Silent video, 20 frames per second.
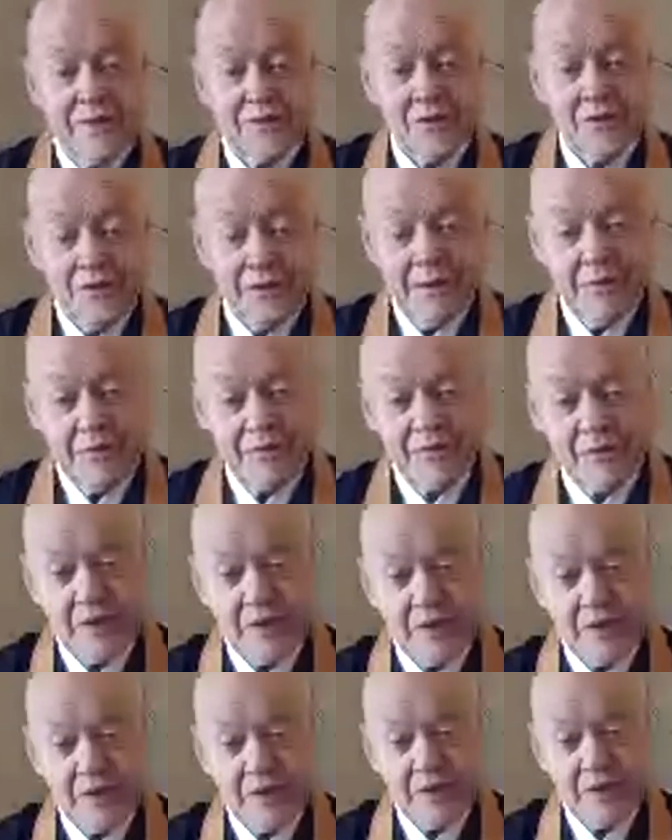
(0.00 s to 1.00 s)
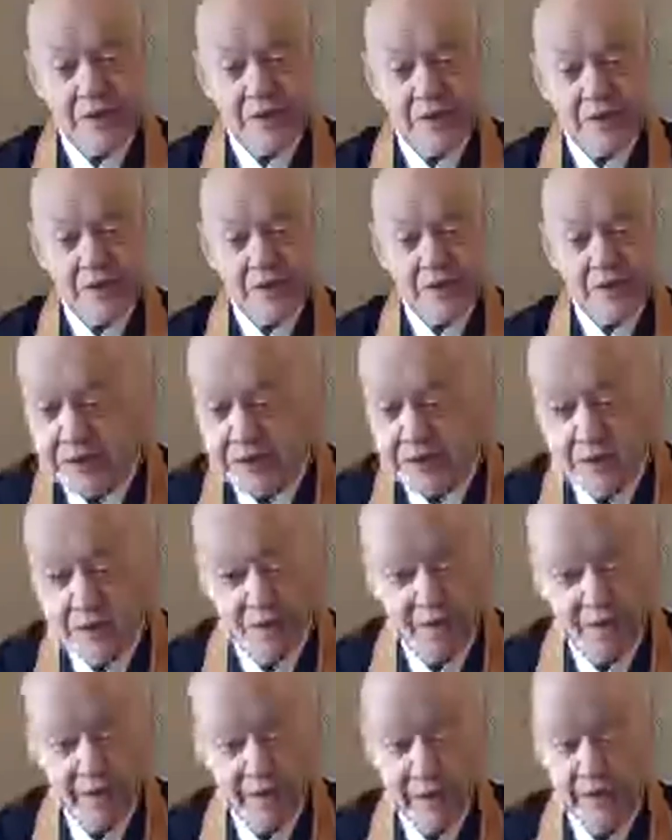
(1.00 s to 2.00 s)
so I would say, just keep
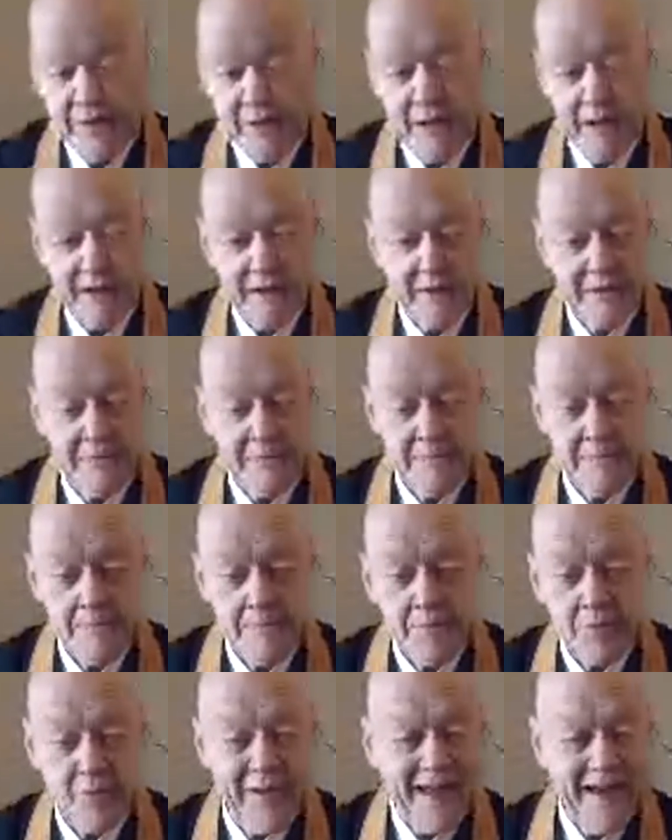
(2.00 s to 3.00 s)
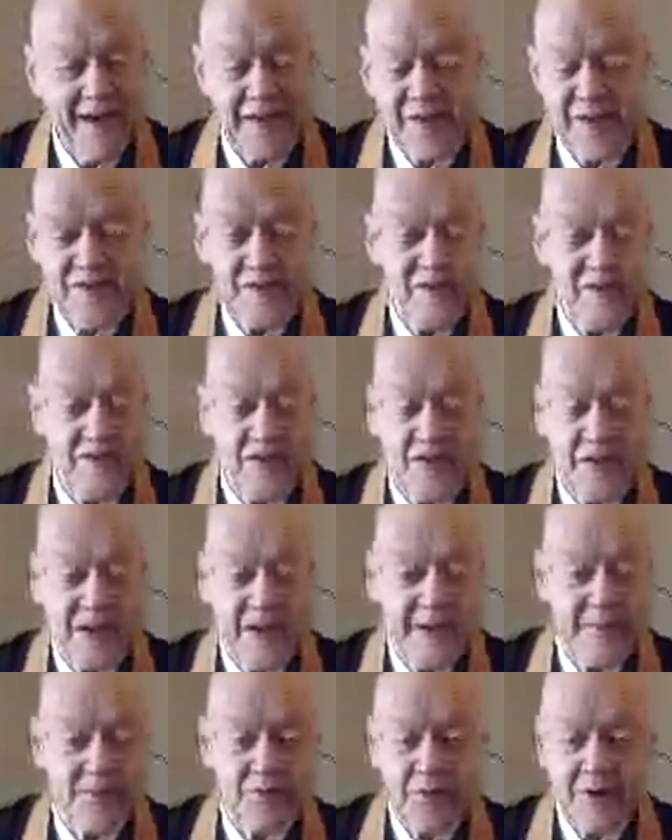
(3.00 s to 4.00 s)
training your mind. The reality is just an
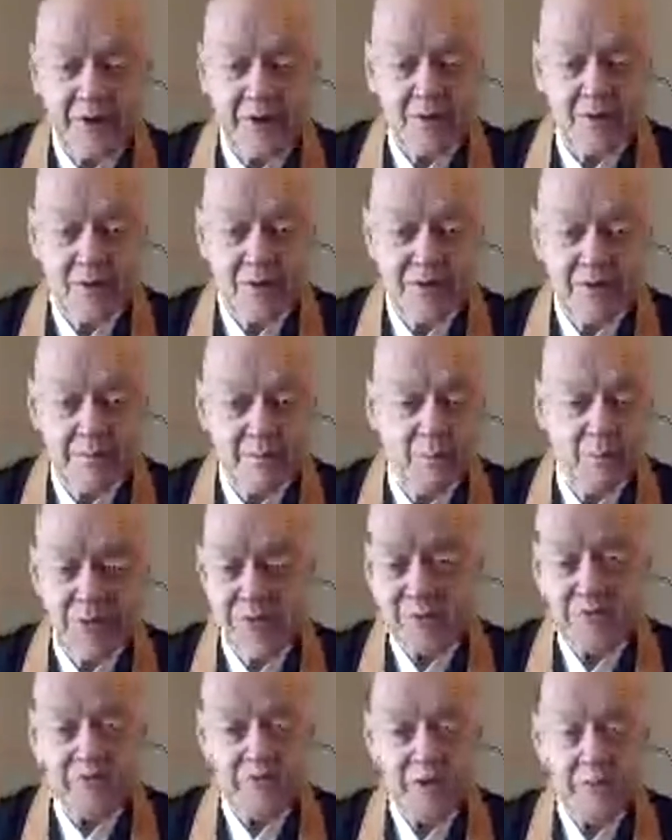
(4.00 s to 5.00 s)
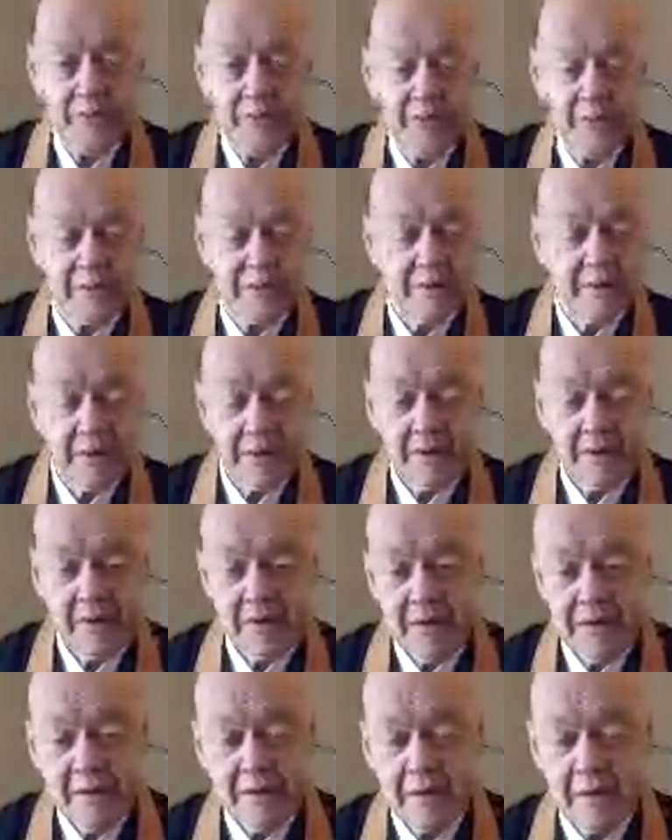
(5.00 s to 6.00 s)
abstract word to point to something that
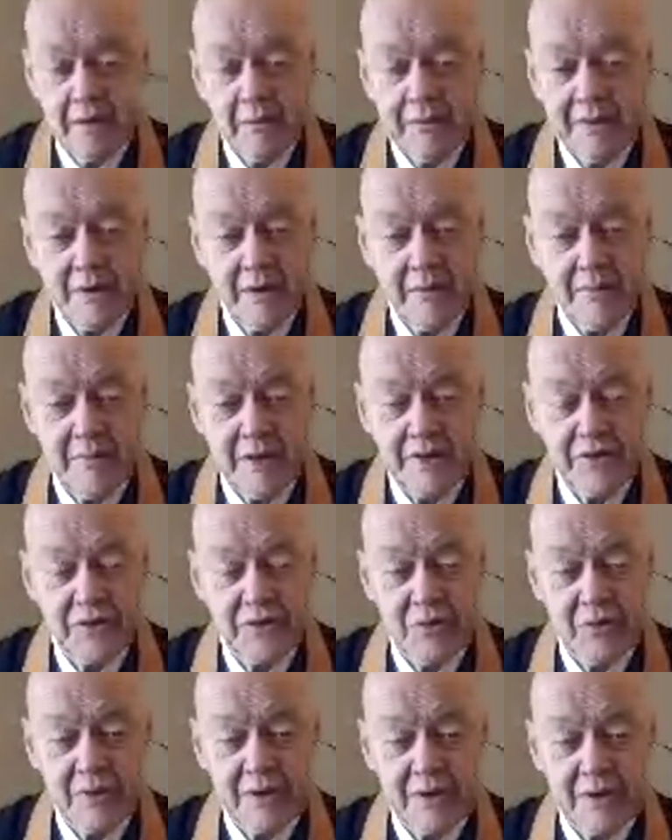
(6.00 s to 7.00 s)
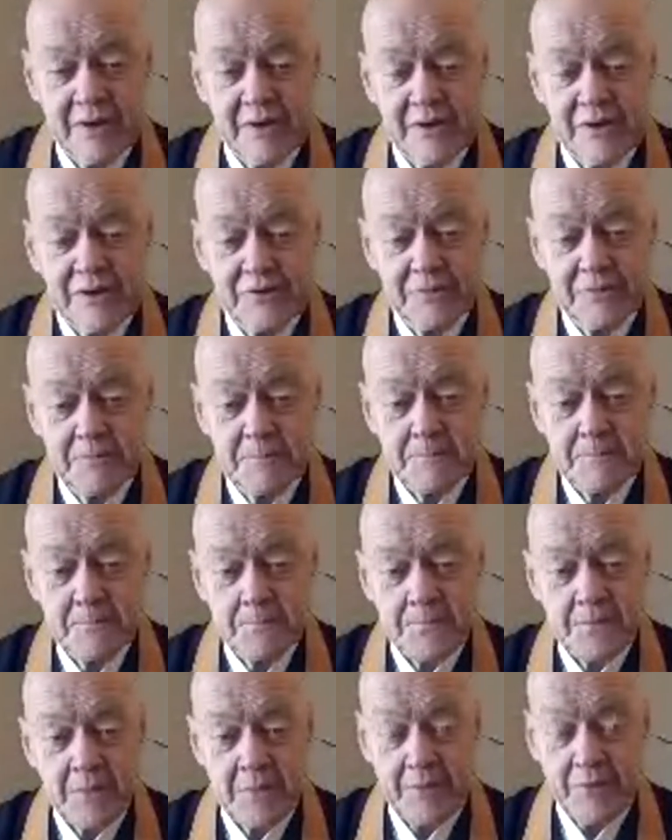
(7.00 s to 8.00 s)
I'm not sure what it is.
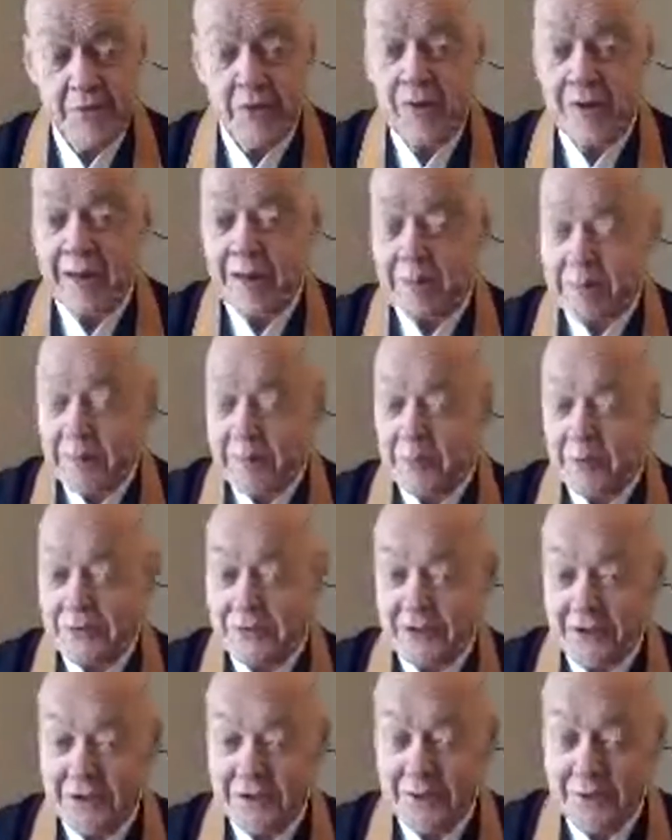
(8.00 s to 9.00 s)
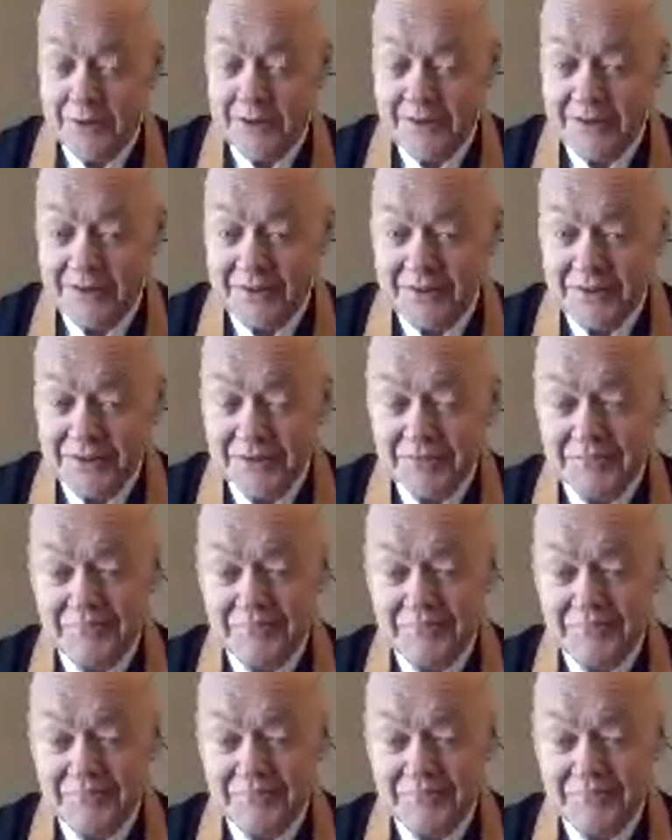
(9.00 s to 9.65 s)
But there are a lot of people who tell you what it is.